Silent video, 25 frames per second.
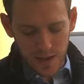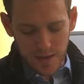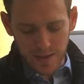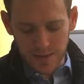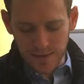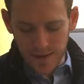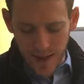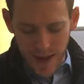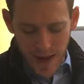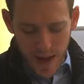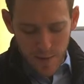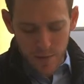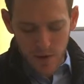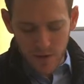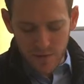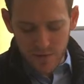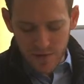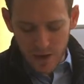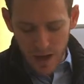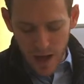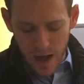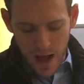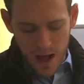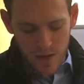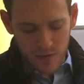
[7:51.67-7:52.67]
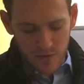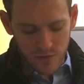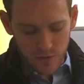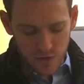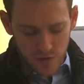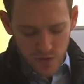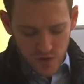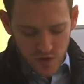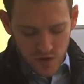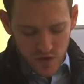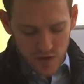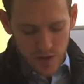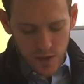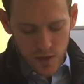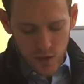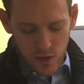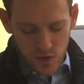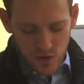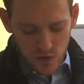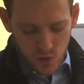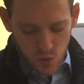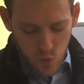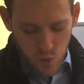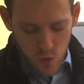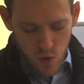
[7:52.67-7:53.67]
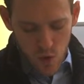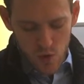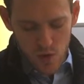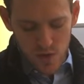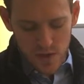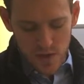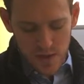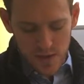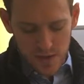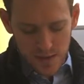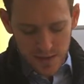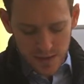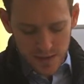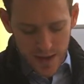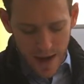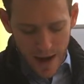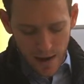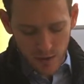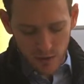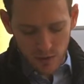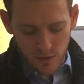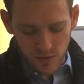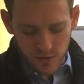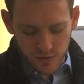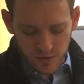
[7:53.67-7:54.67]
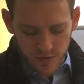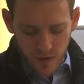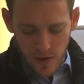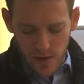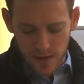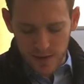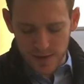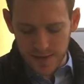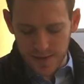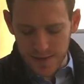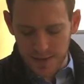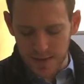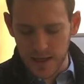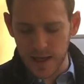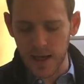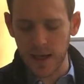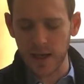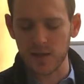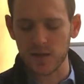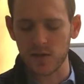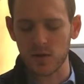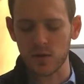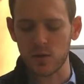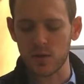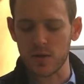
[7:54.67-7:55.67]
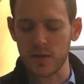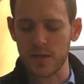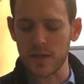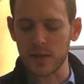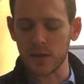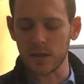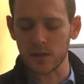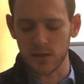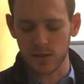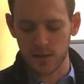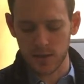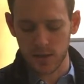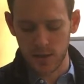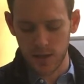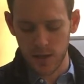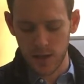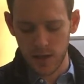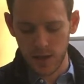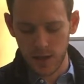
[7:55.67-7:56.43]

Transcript: Lamb of God for sinners wounded, sacrifice to cancel guilt.